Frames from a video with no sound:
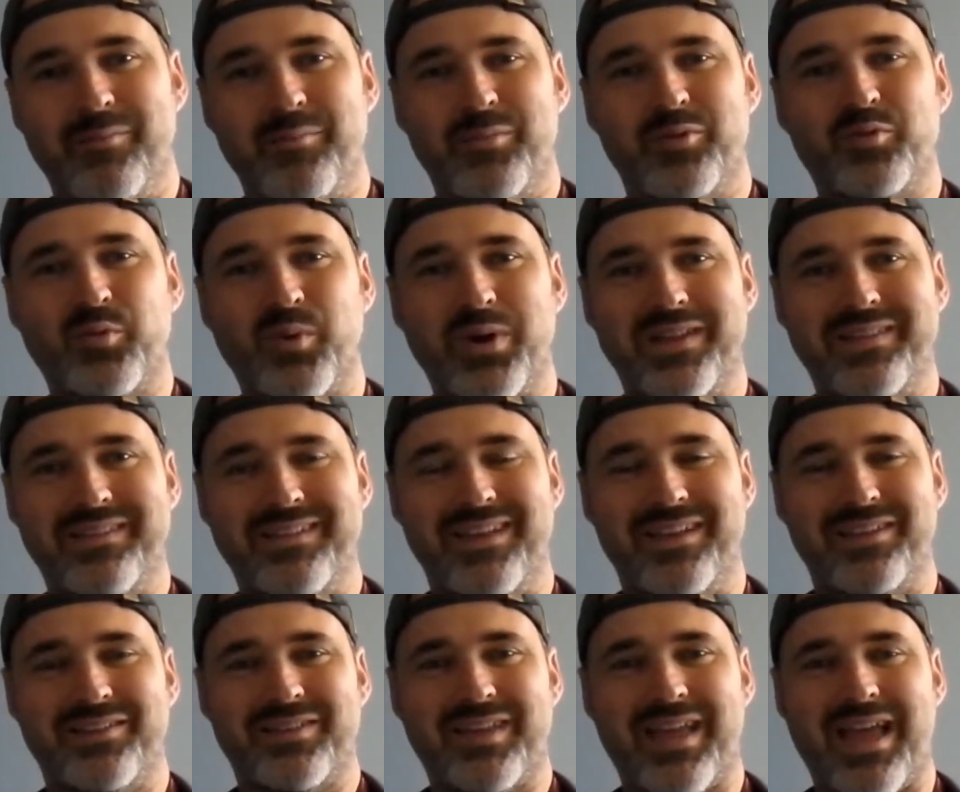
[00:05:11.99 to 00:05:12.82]
between
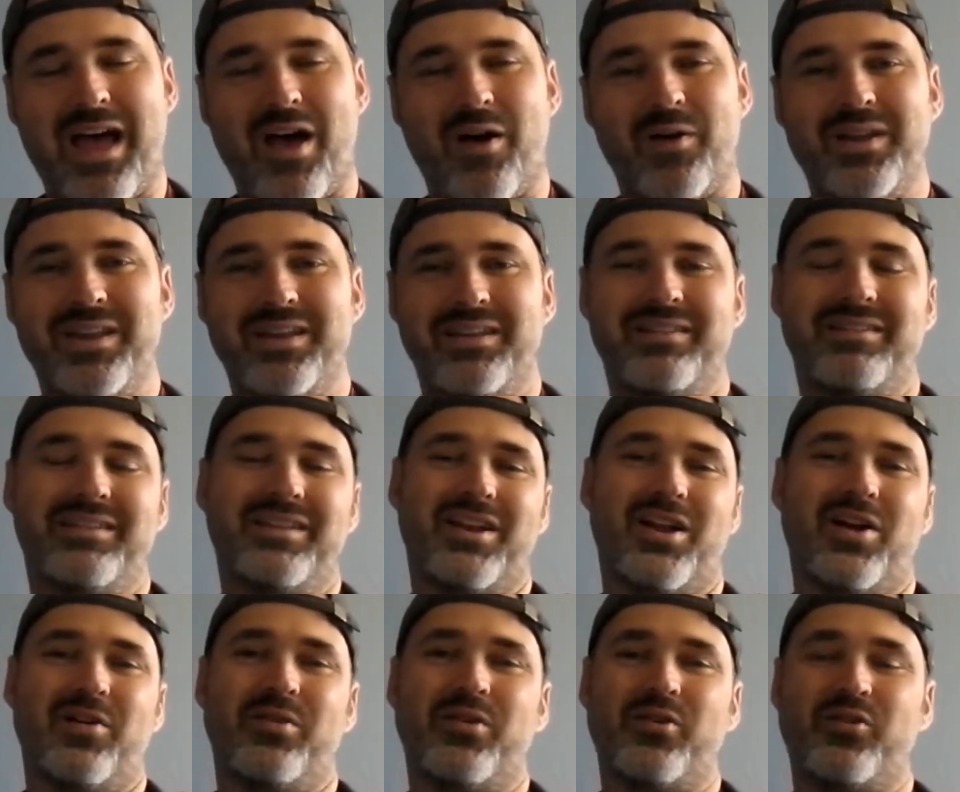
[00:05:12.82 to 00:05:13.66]
this. How
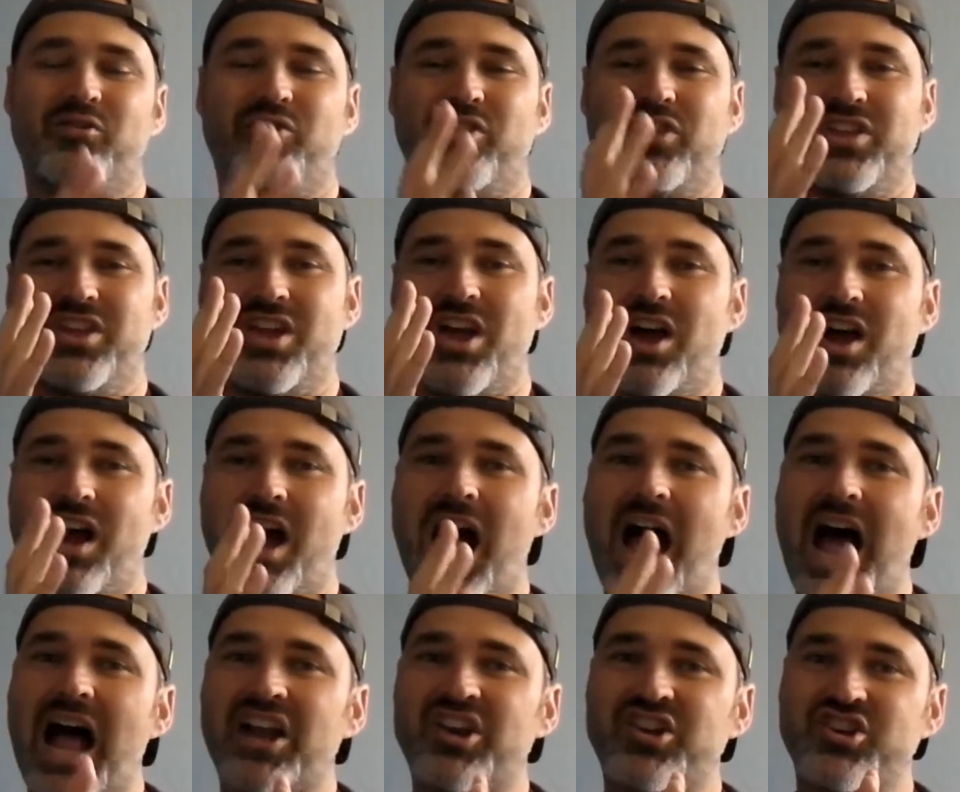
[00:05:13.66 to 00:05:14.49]
there's the young
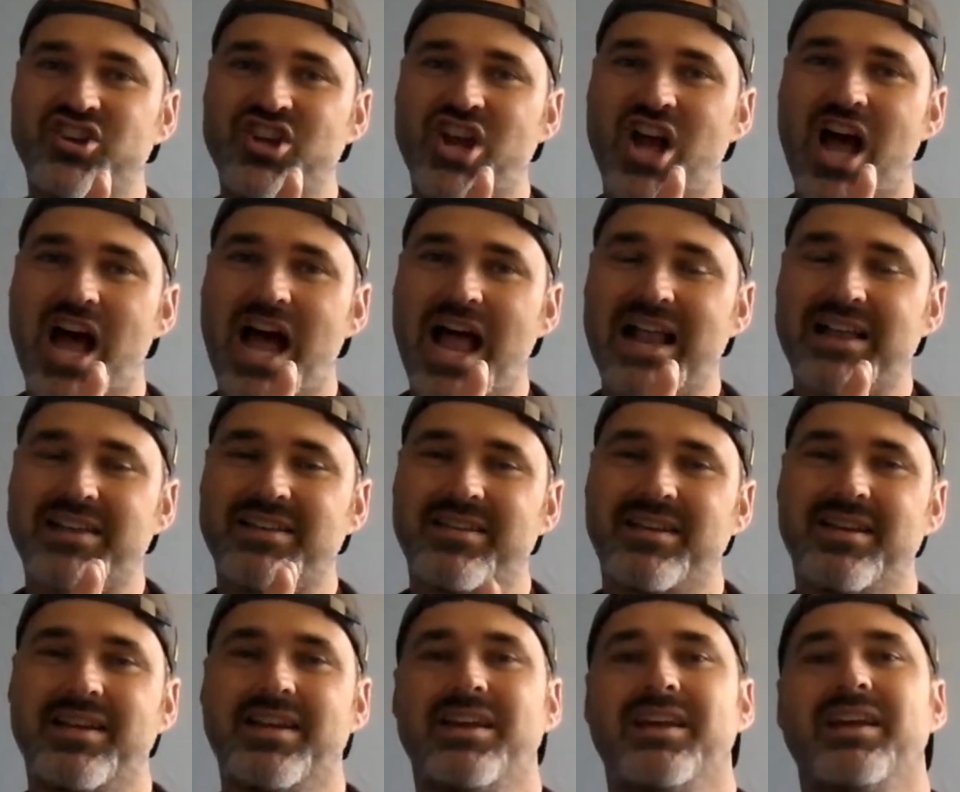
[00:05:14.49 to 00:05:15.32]

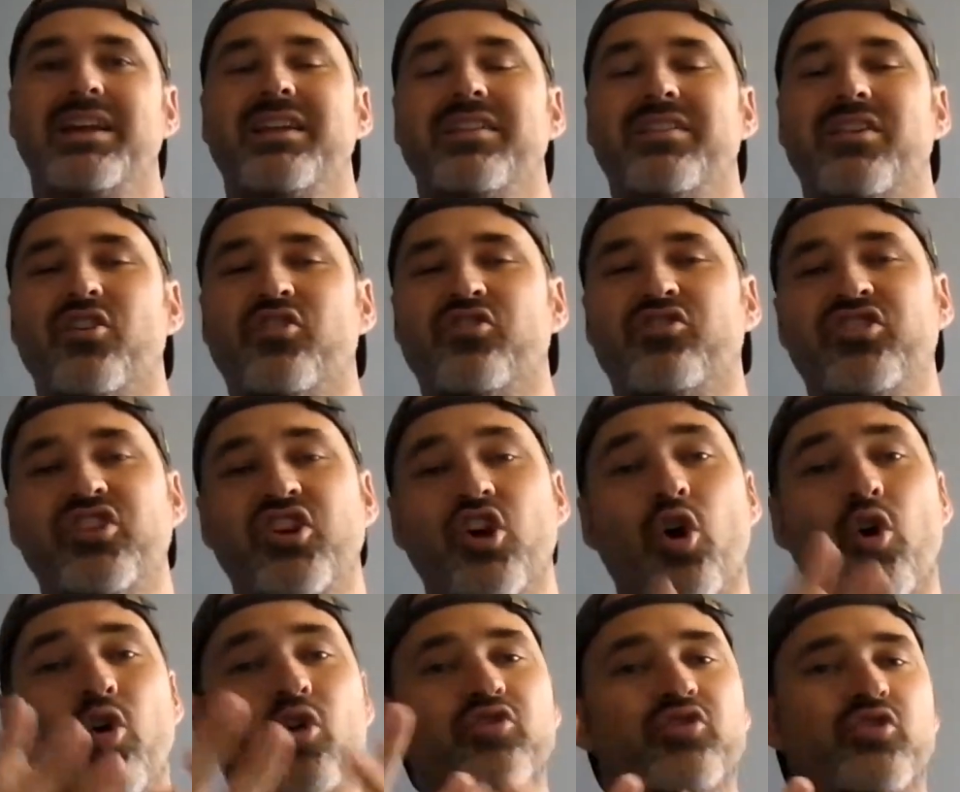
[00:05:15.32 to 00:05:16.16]
hotshot, there's the
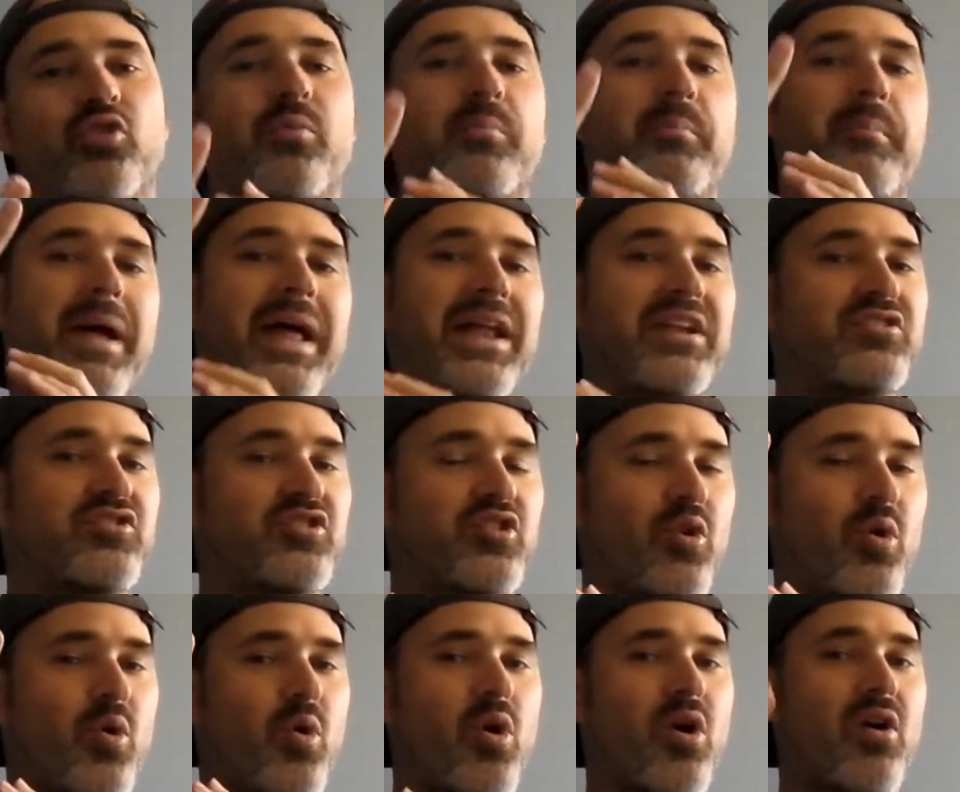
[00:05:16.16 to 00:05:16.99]
older
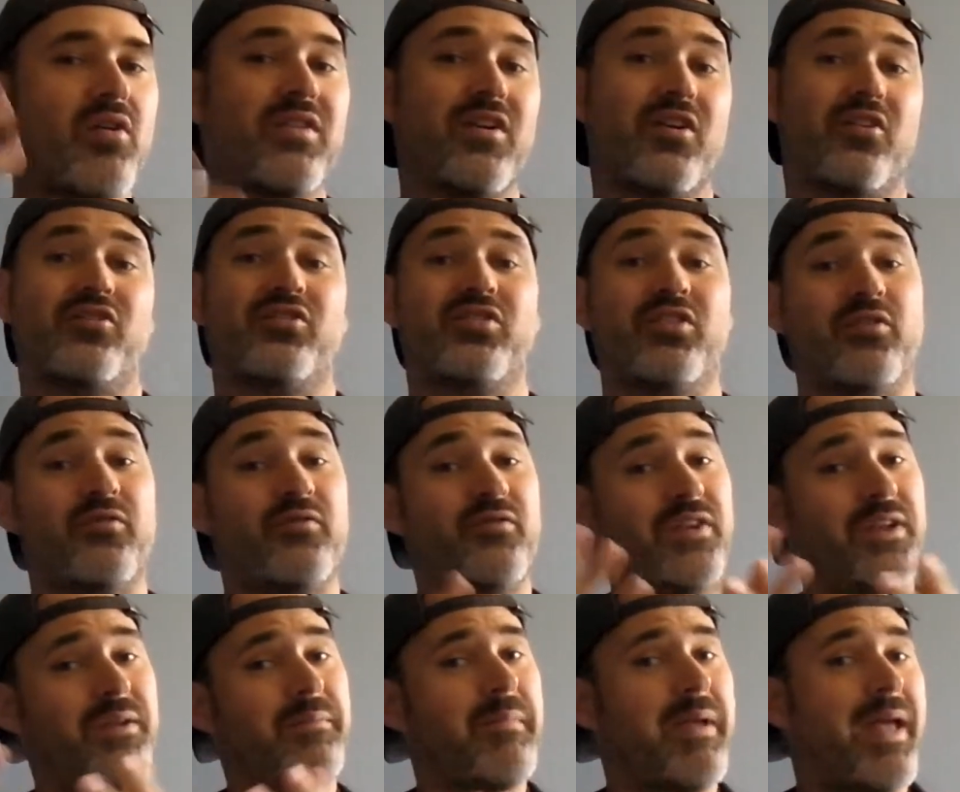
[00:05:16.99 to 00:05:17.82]
mentor, there's the
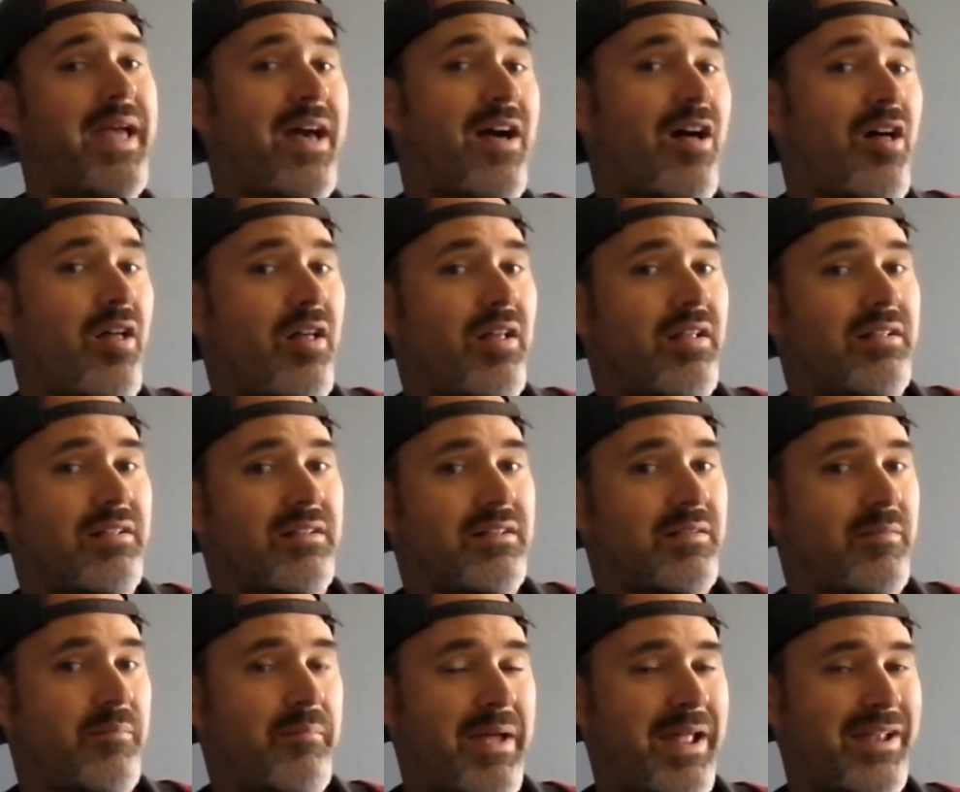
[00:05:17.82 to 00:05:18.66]
female
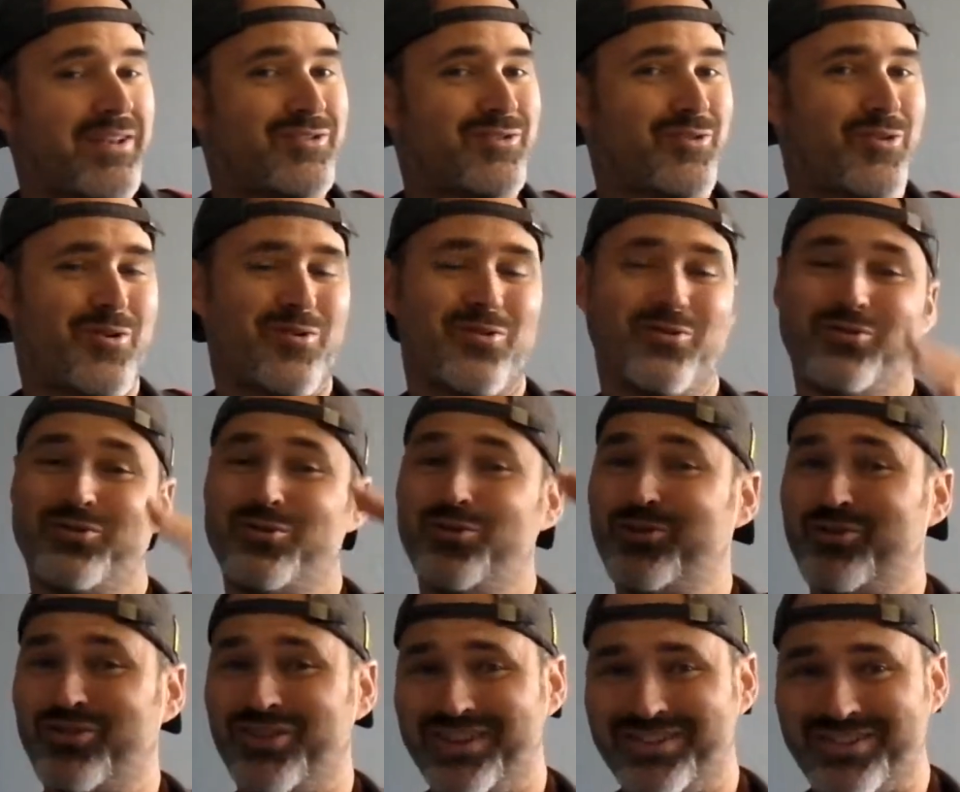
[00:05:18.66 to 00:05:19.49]
mentor who's
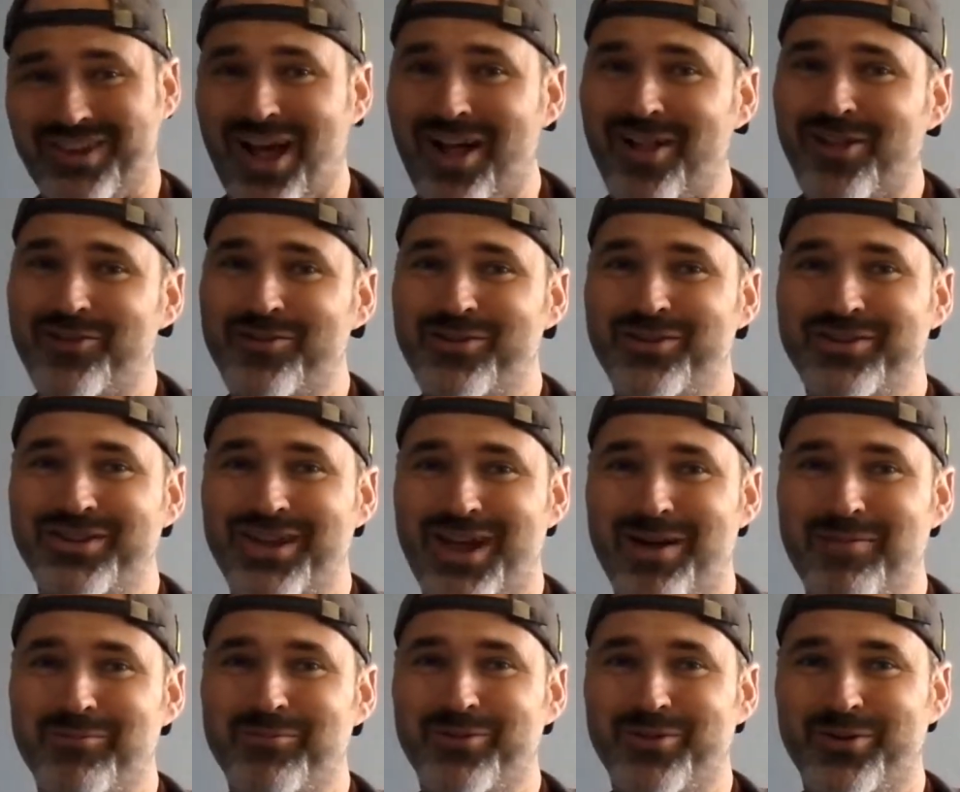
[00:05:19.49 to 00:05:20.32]
usually taller than
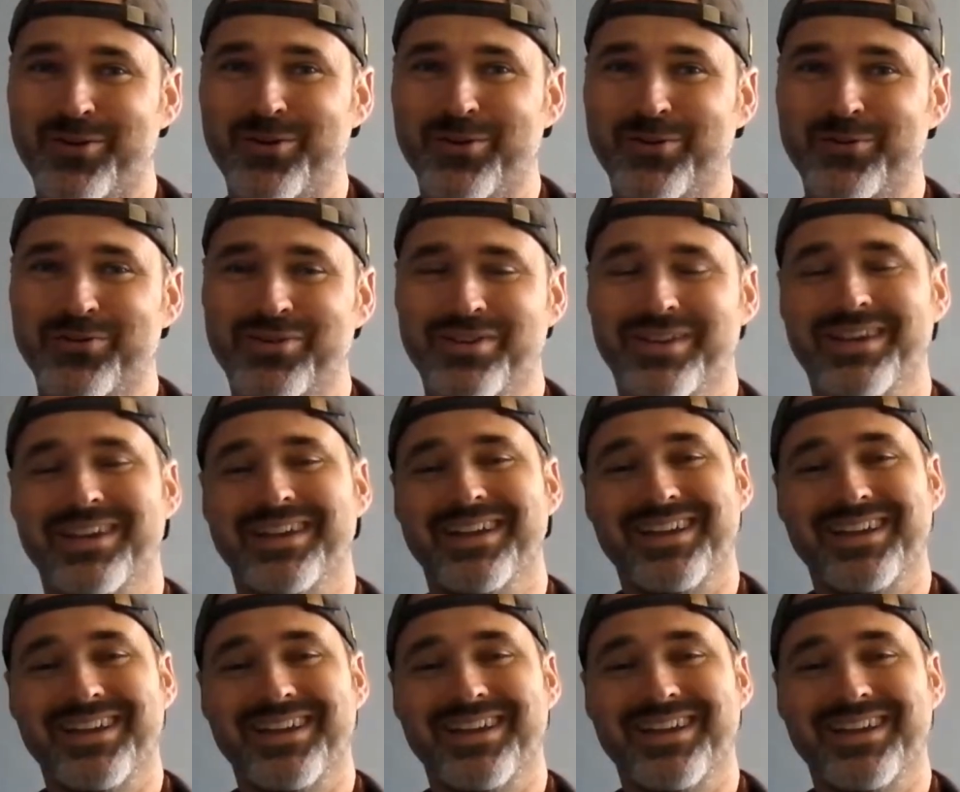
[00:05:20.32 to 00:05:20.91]
Tom Cruise.